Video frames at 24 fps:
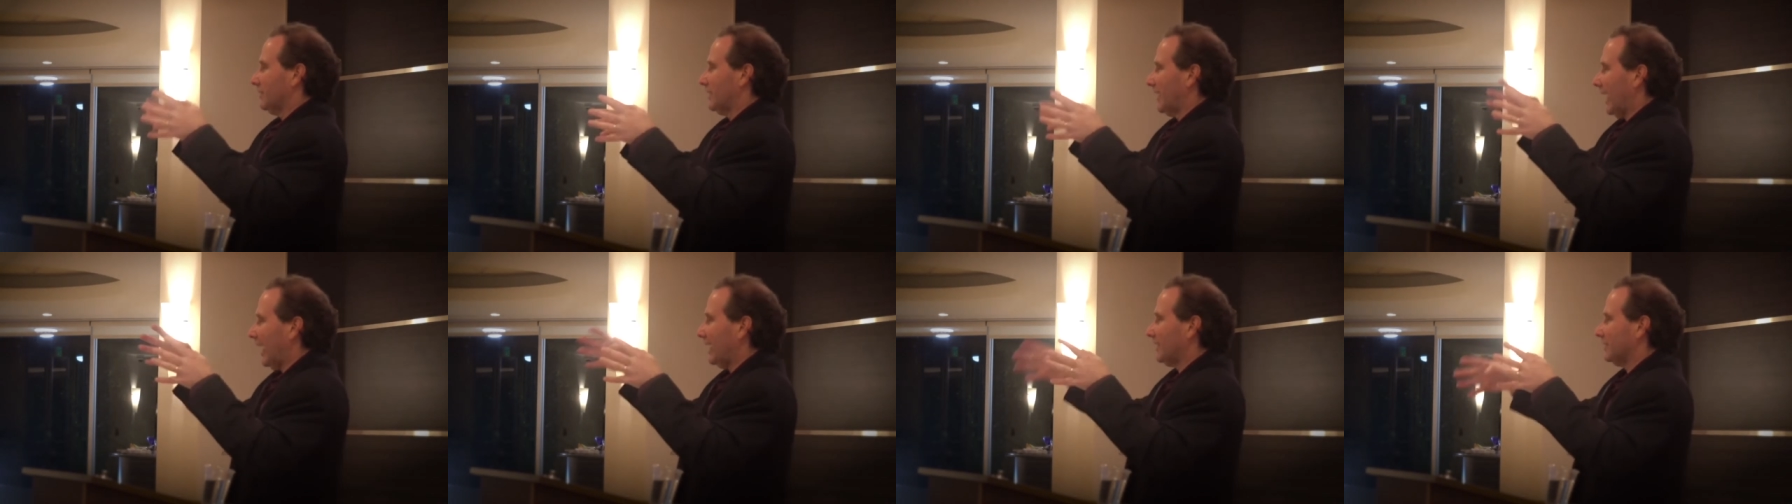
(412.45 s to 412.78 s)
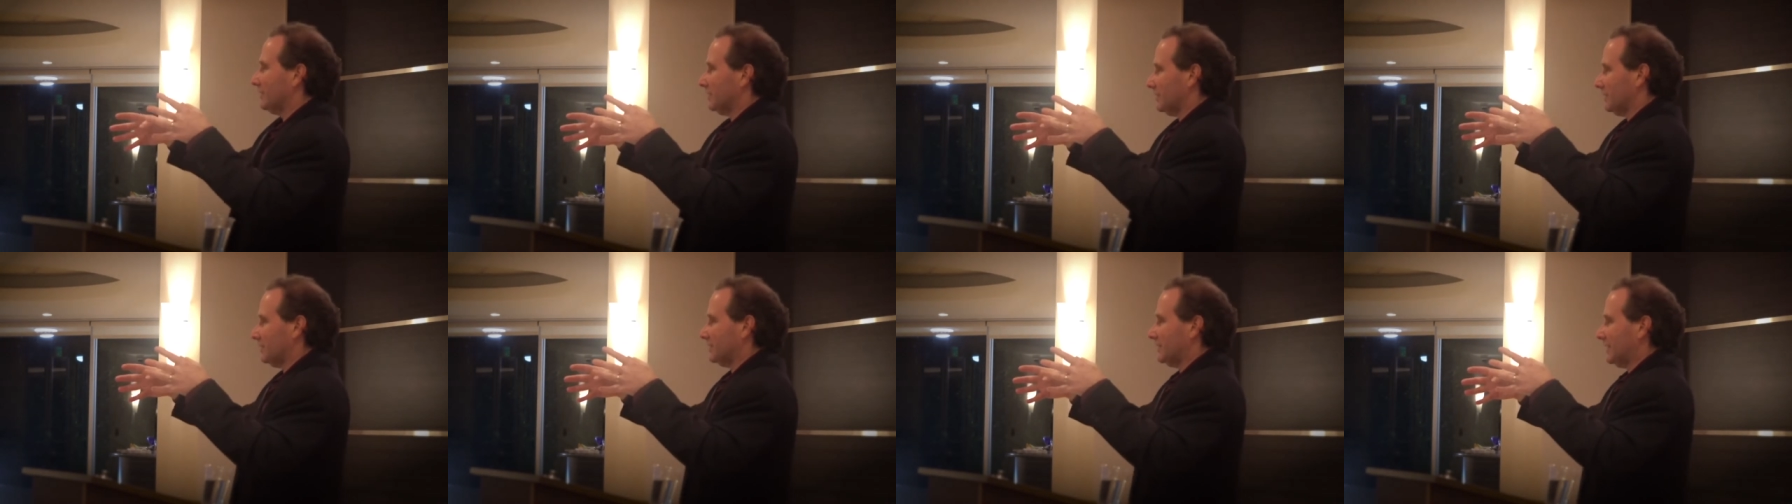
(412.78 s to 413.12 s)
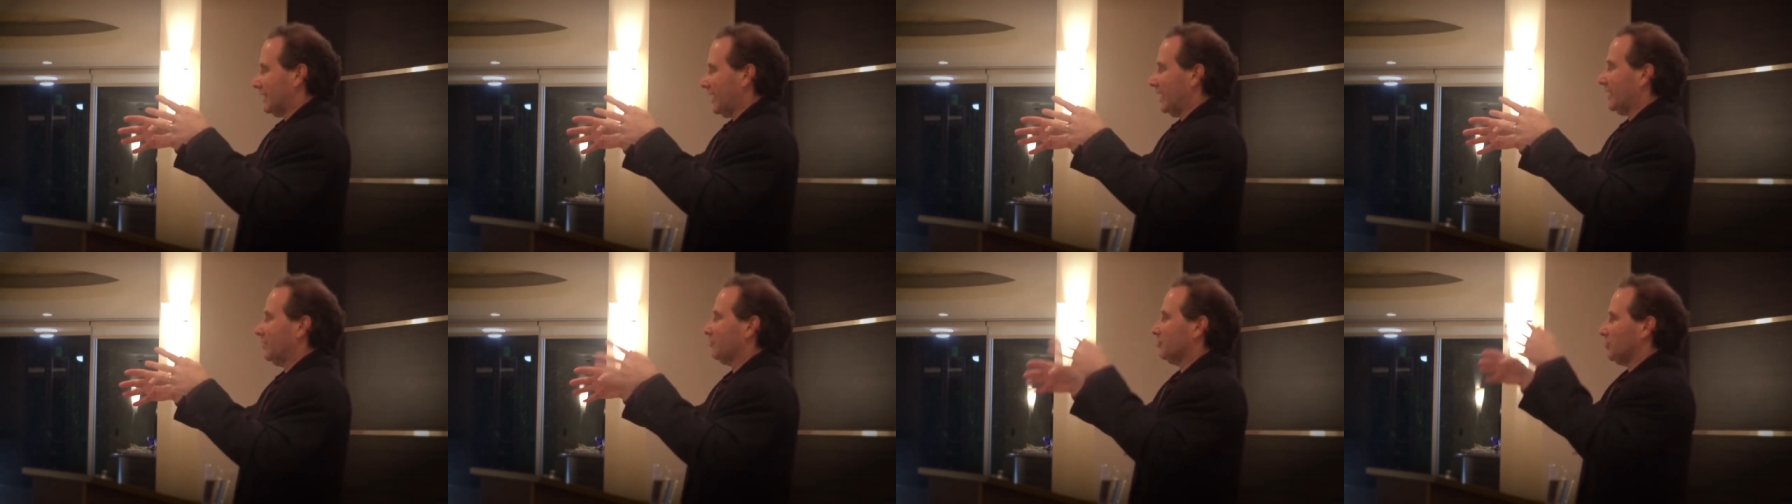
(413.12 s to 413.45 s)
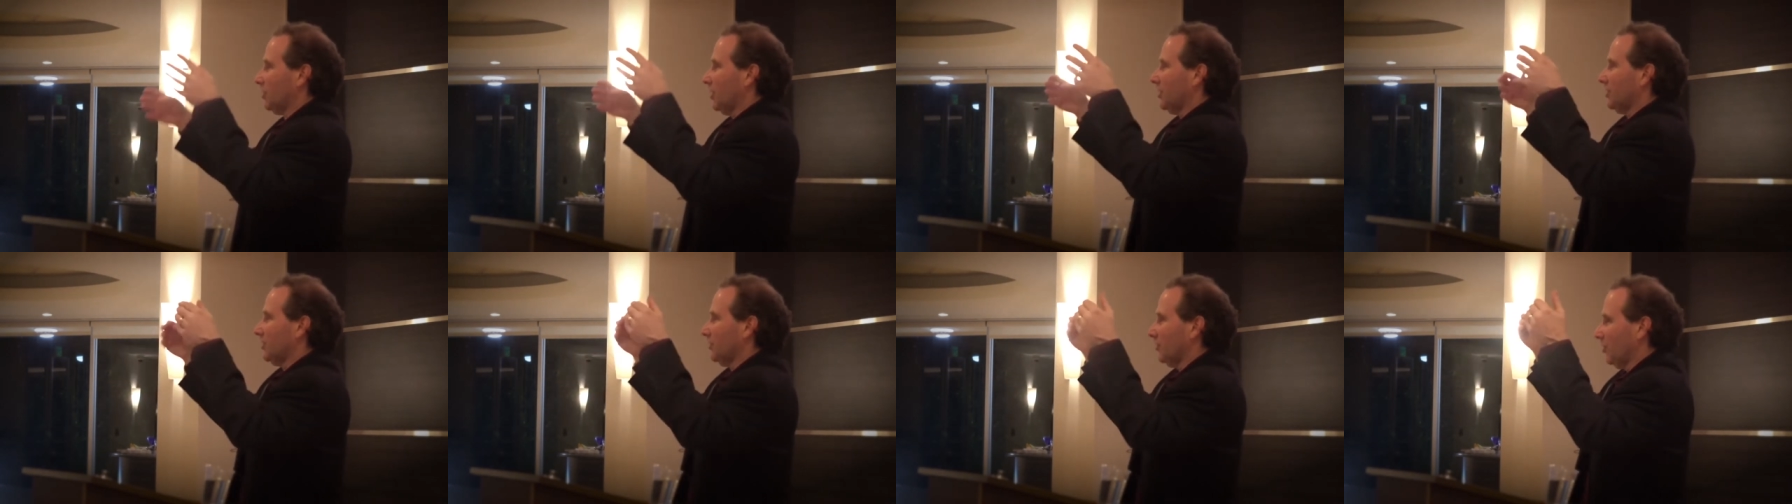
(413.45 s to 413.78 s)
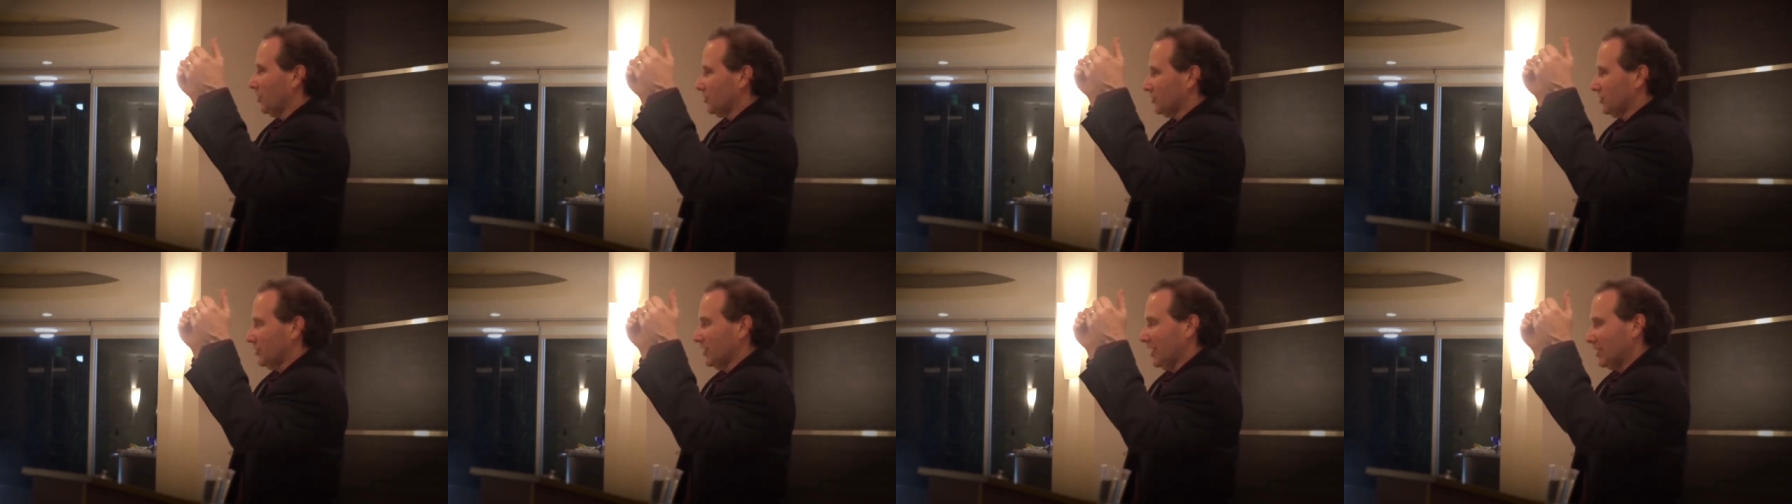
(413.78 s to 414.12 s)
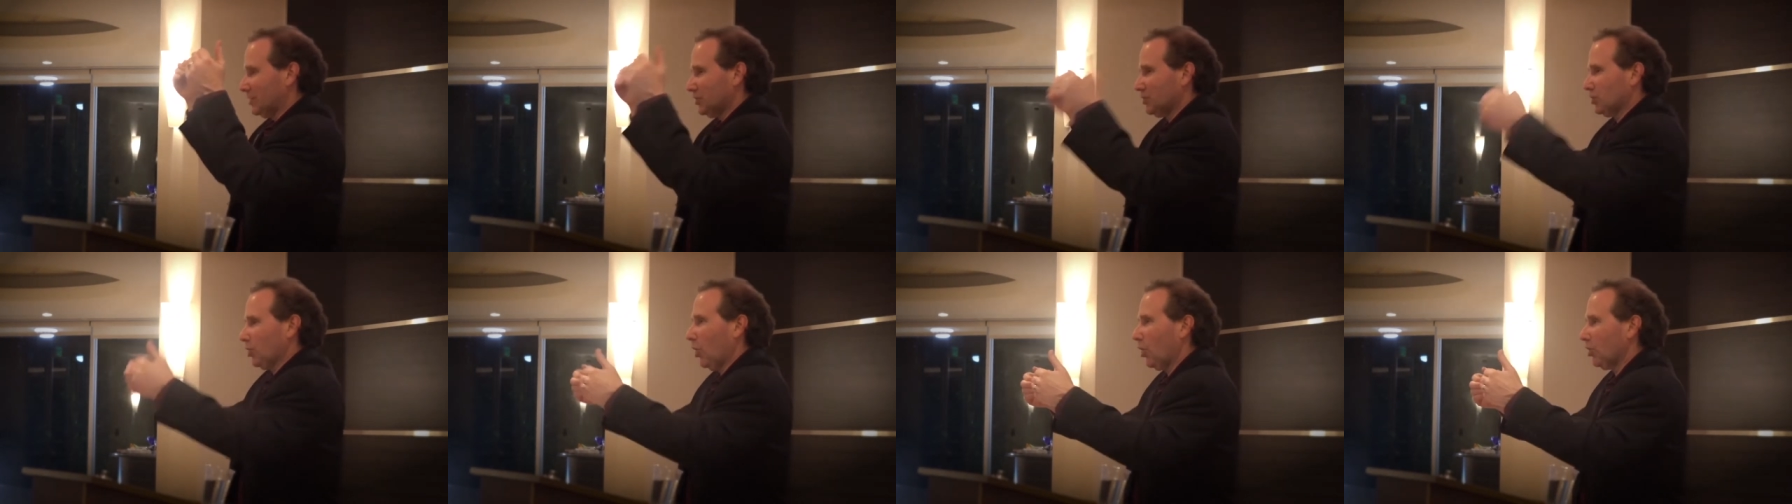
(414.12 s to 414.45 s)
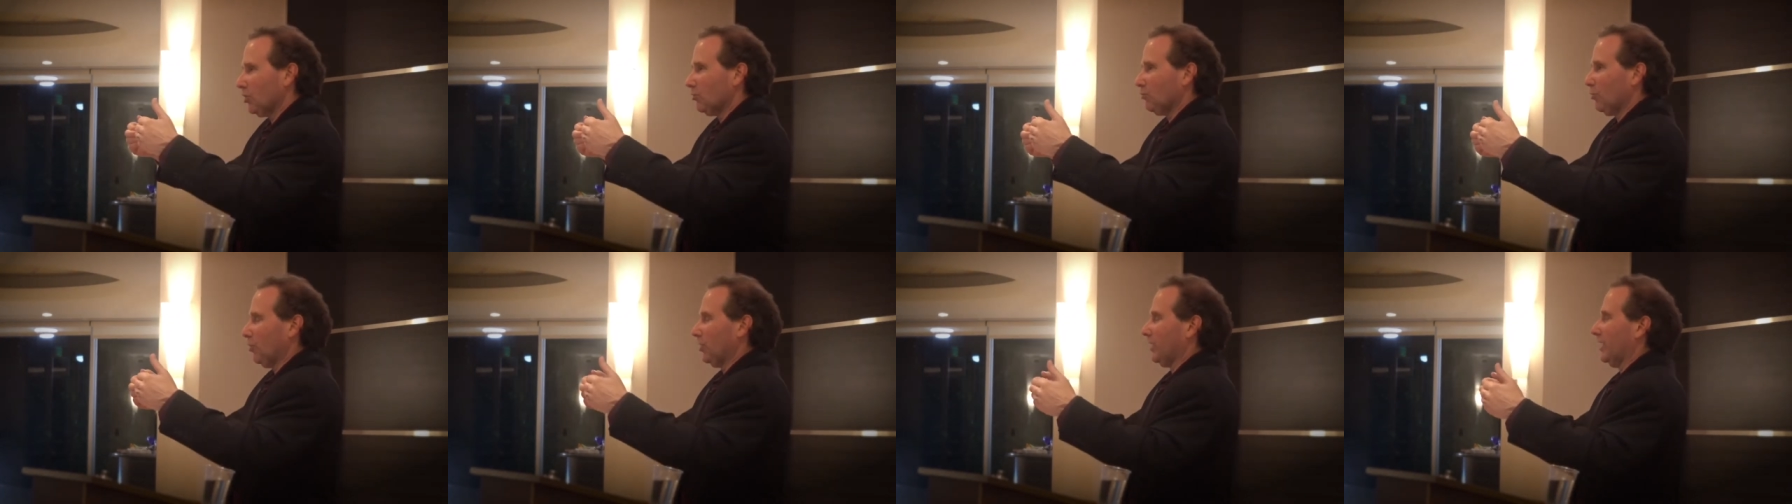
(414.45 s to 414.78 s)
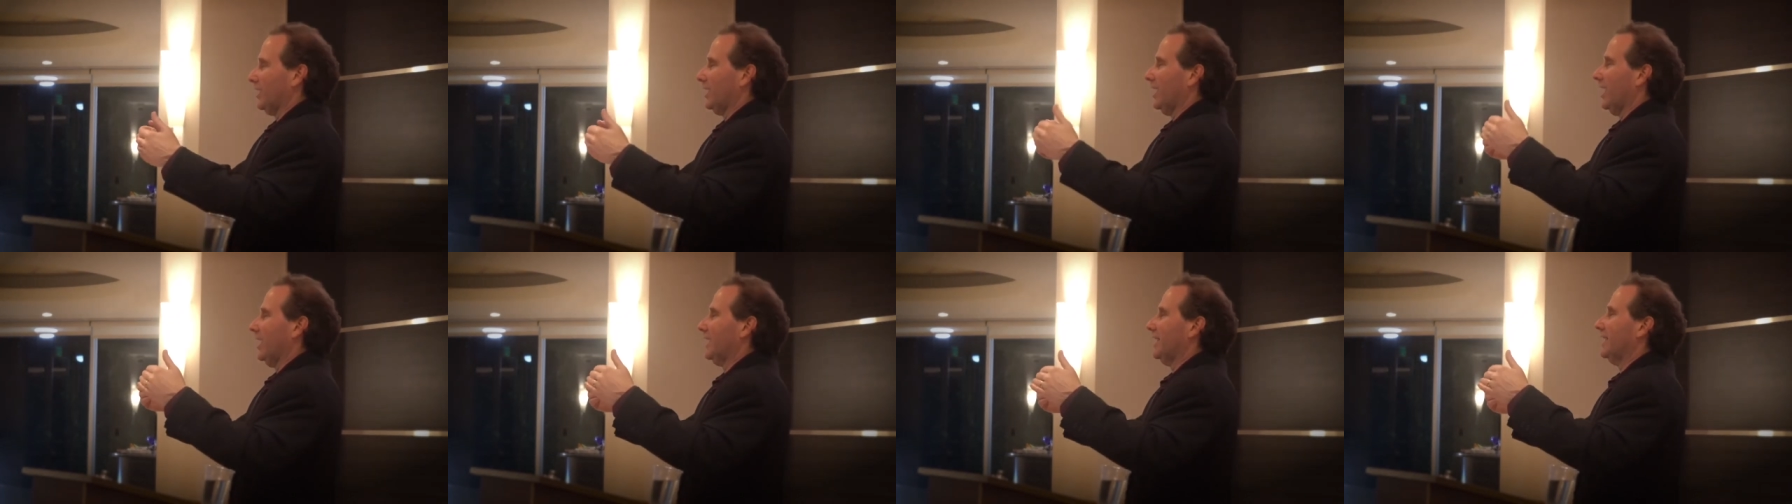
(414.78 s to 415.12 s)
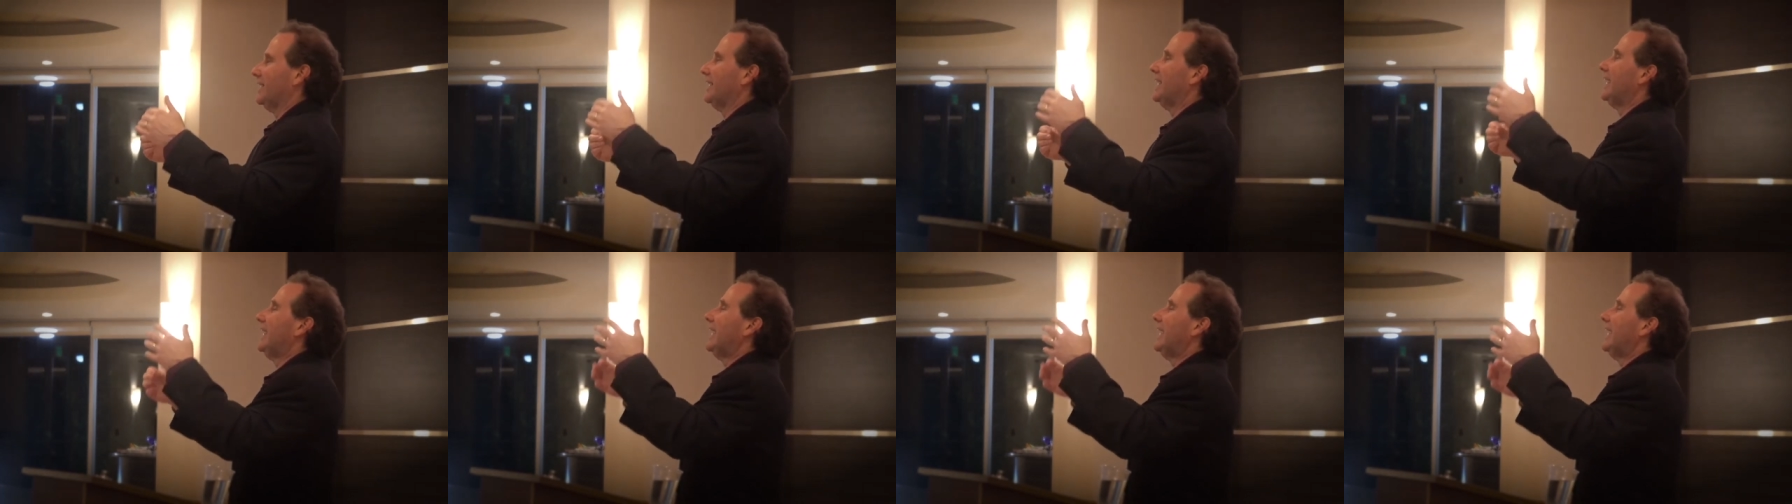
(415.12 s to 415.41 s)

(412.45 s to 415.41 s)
got together with Jonathan Larson, they started working on it,